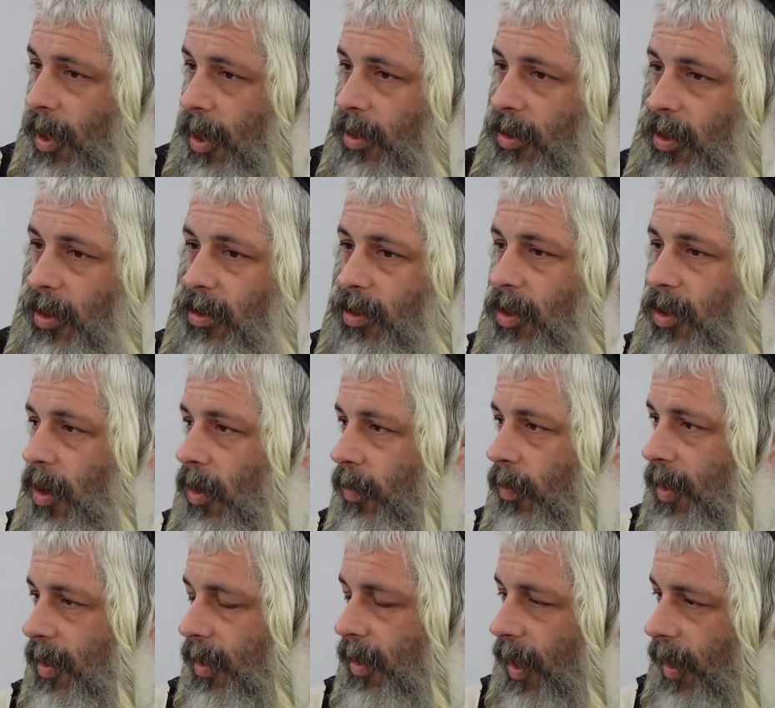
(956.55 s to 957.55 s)
So there's
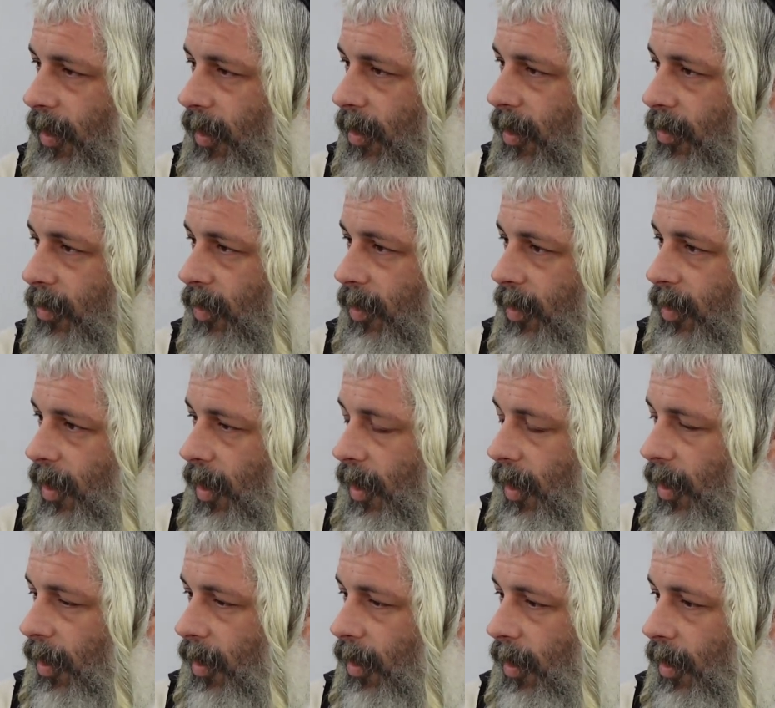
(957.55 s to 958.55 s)
always like this,
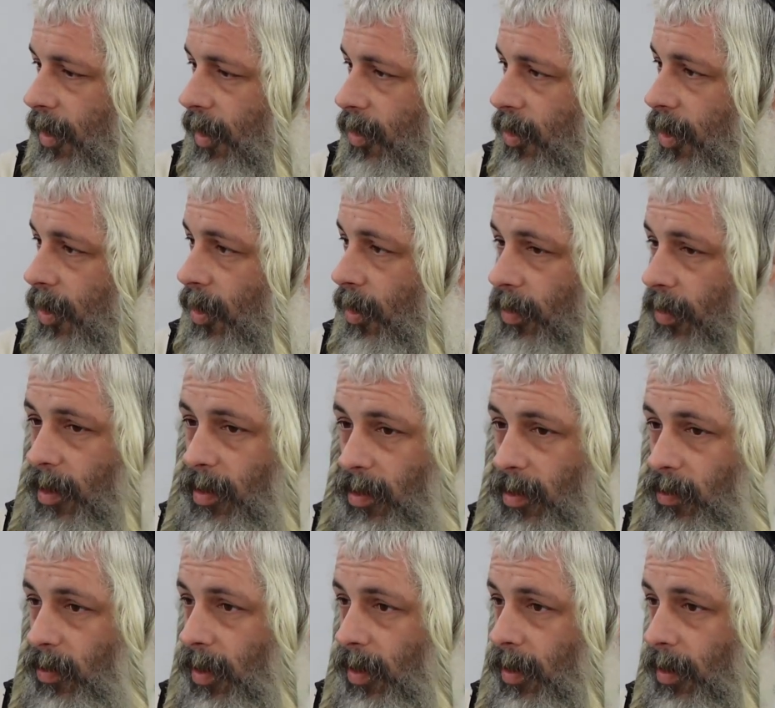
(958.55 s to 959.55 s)
the
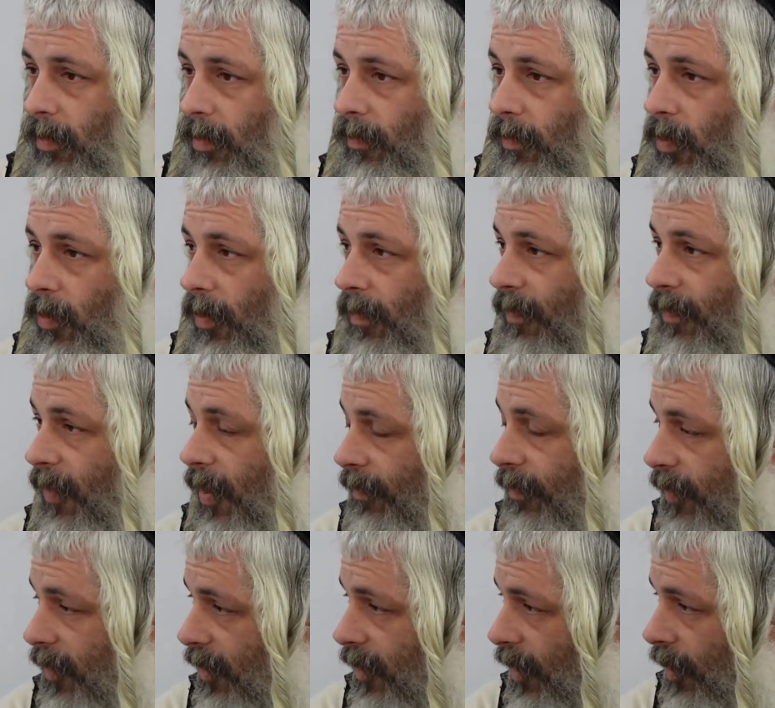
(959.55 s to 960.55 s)

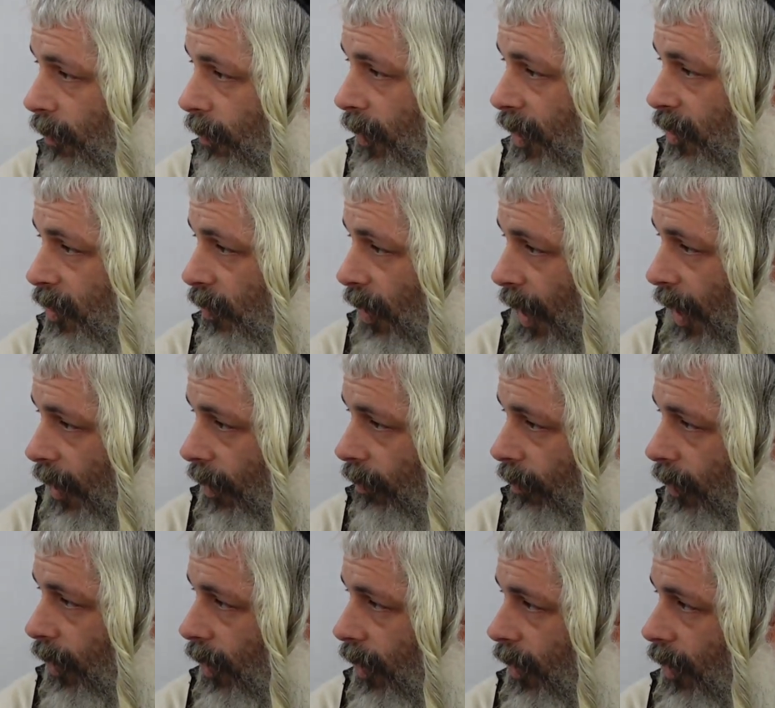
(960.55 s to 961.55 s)
4/5 in Mitzrayim,
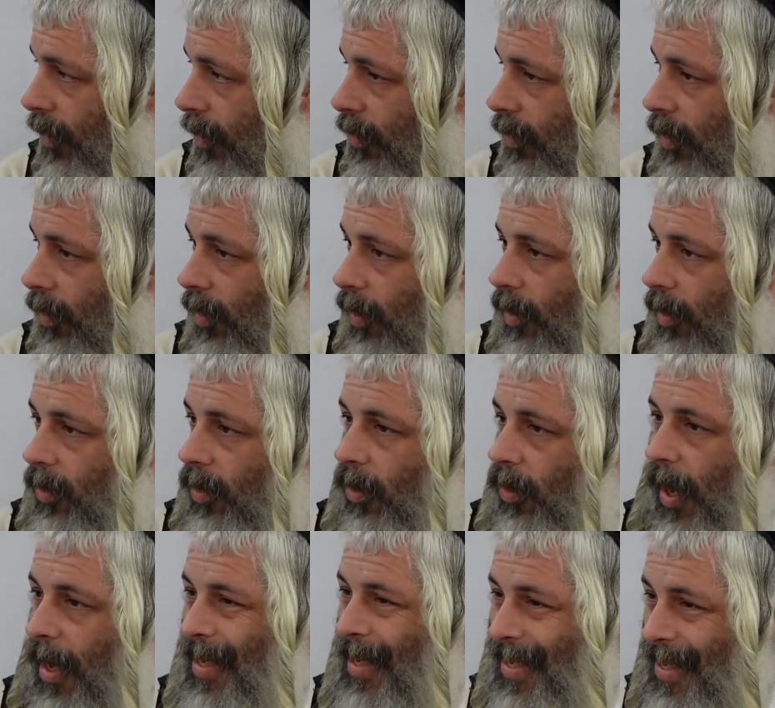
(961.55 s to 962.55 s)
and